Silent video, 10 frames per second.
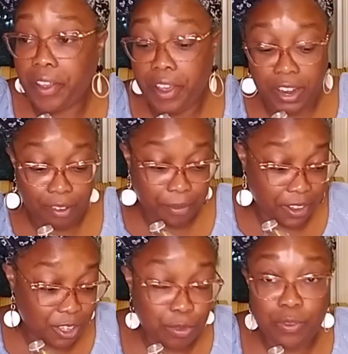and I'm
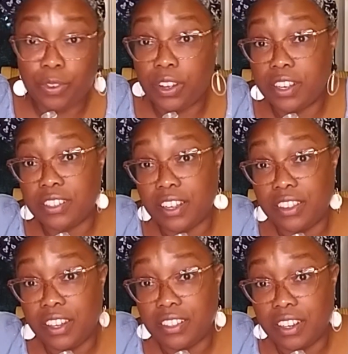about to move on because I
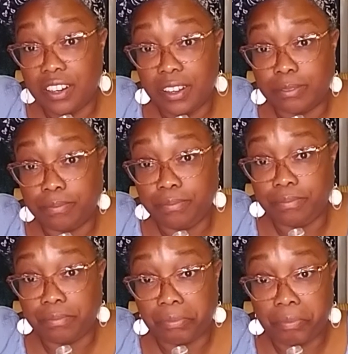think that I'll
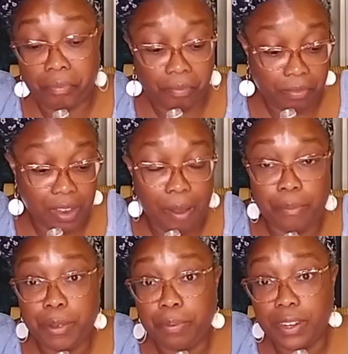
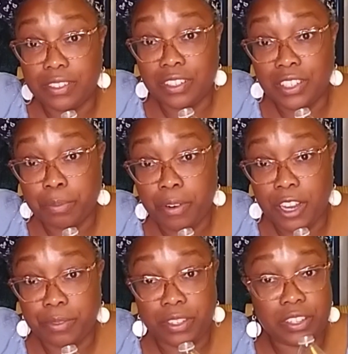be pleasantly
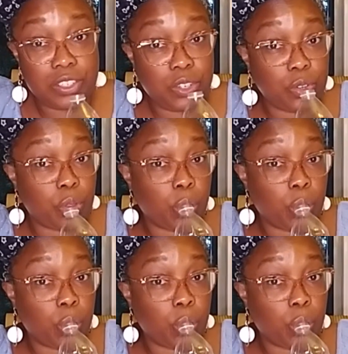surprised with these too.